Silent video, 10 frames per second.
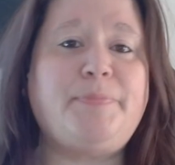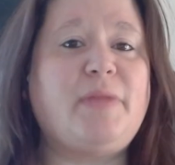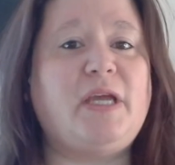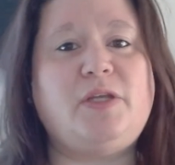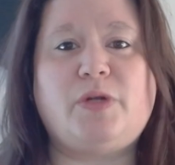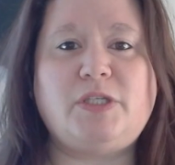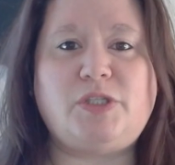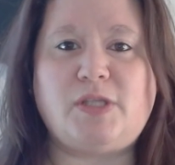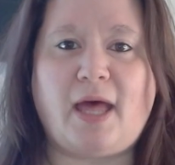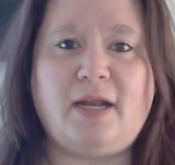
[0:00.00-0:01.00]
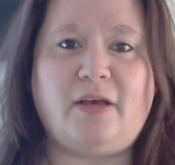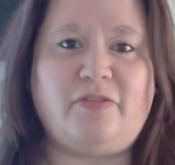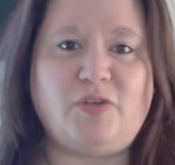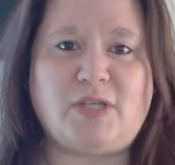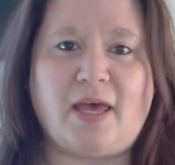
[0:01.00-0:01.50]
And you want to do that a
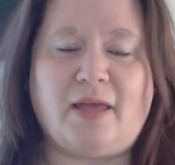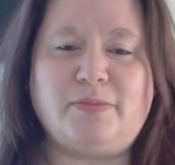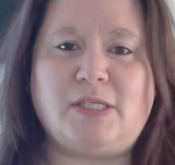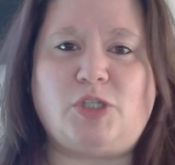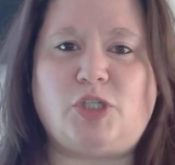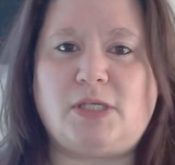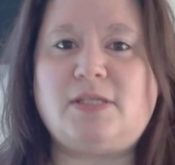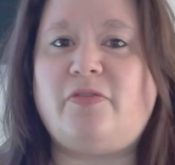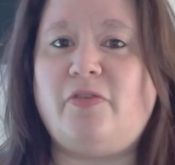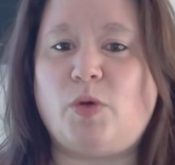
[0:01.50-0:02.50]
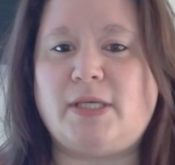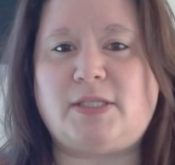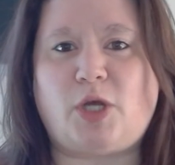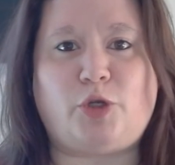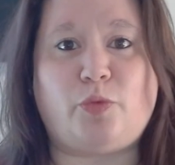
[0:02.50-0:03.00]
few times and just focus
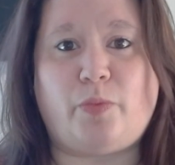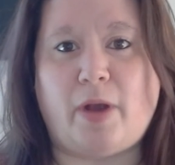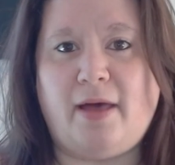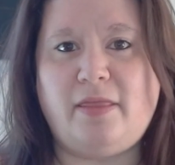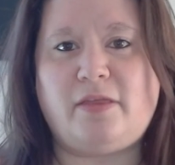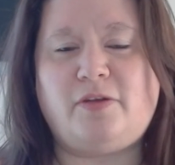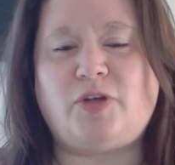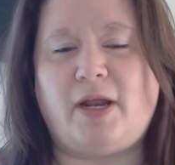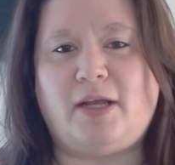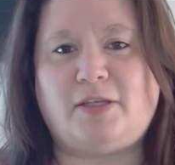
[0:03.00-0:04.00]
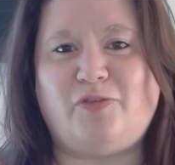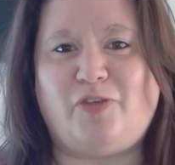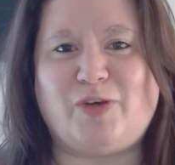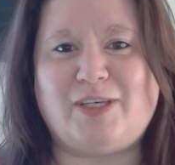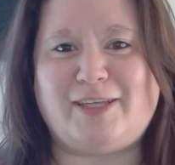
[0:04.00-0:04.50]
on your breath. Try not to
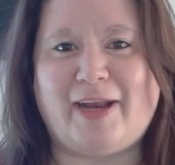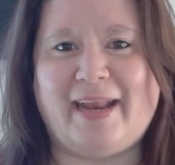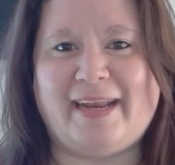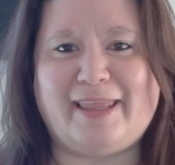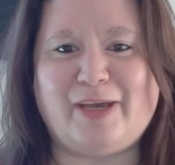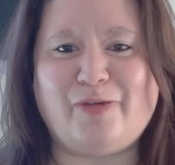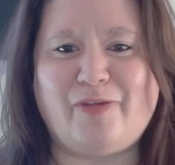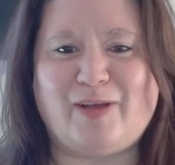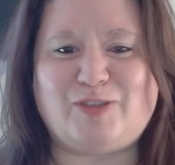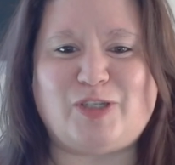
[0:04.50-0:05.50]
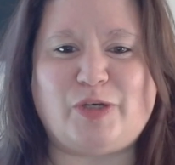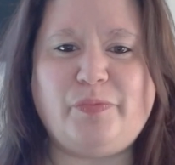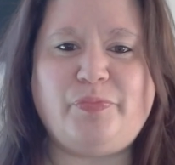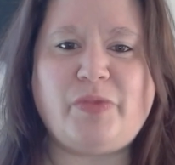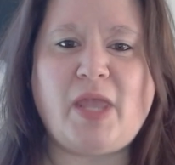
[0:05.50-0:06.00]
focus on anything around you.
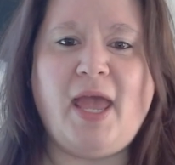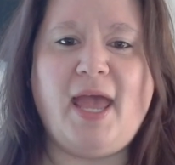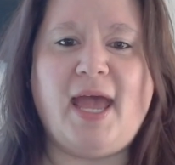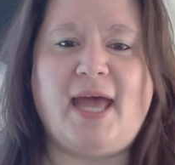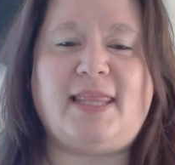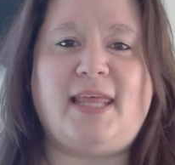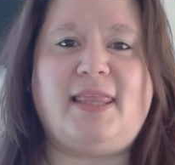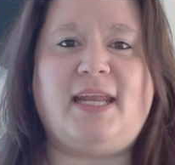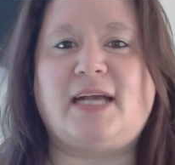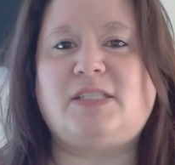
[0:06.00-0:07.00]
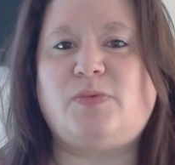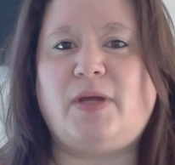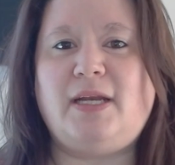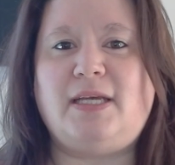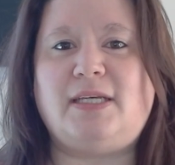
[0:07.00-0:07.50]
And then the next
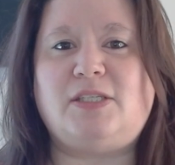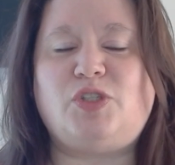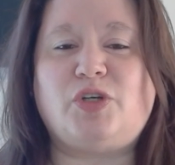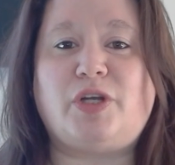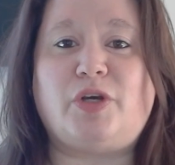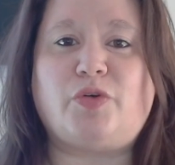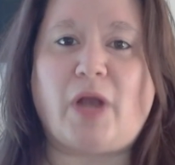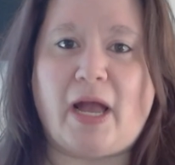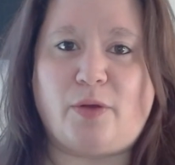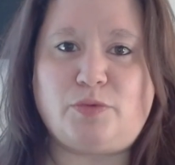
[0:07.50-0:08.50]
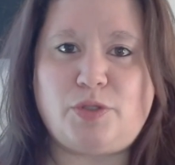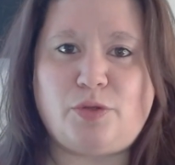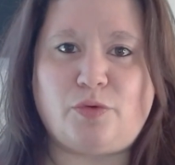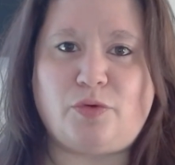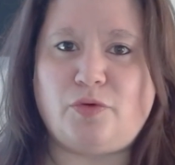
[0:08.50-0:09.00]
one is you're going to ground
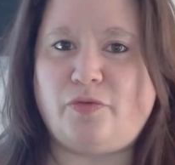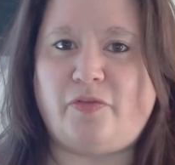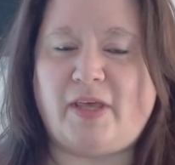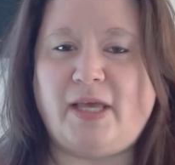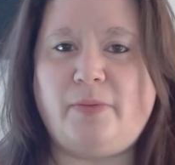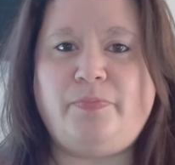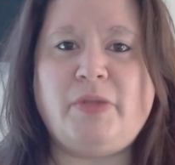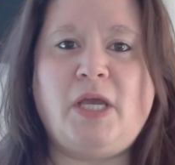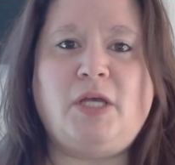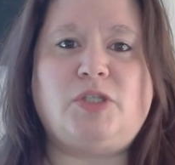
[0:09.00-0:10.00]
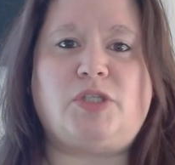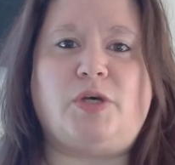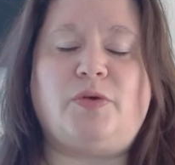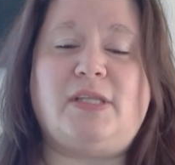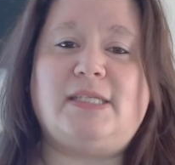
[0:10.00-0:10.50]
through your feet.
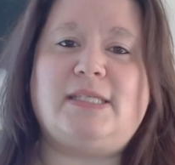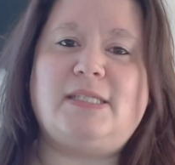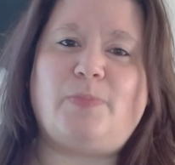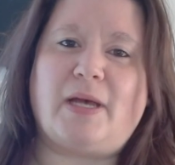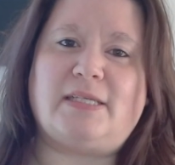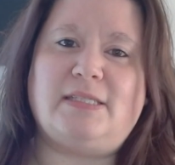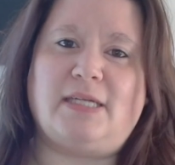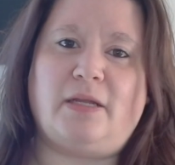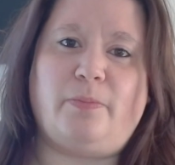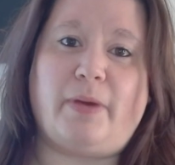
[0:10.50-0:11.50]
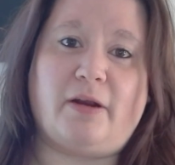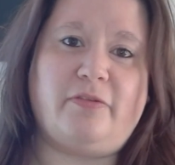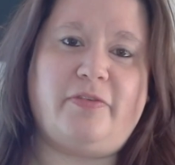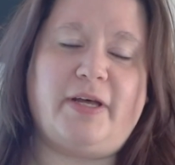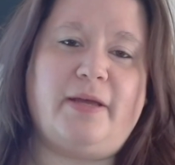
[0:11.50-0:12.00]
So this is best done
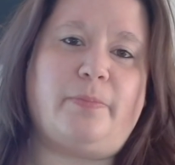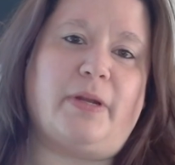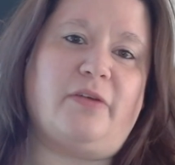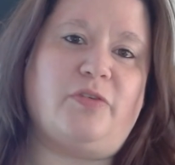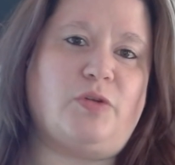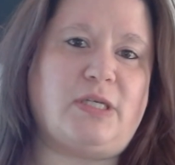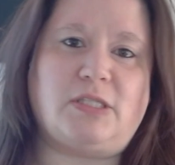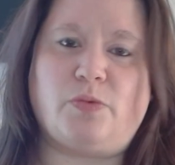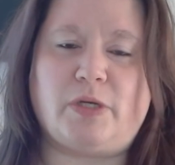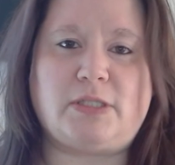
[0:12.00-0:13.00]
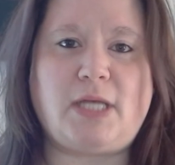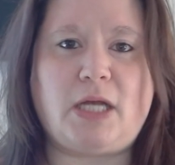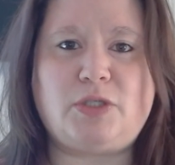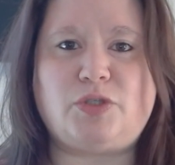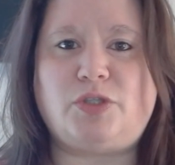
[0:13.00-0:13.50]
barefoot, but if you need to wear
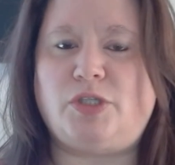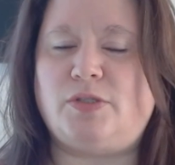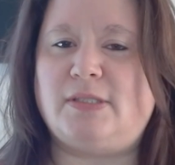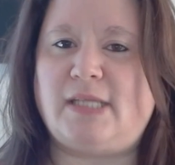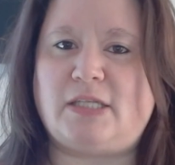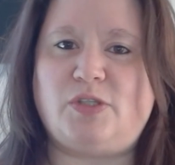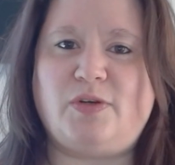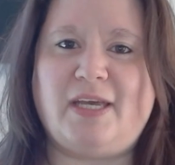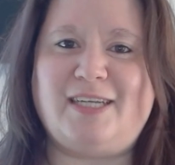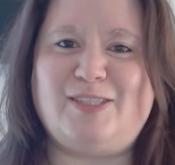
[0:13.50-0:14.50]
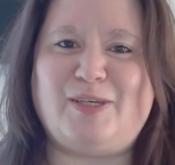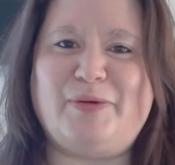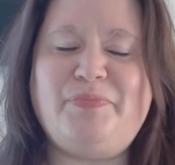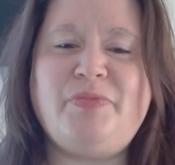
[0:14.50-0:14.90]
socks or shoes, that's okay too.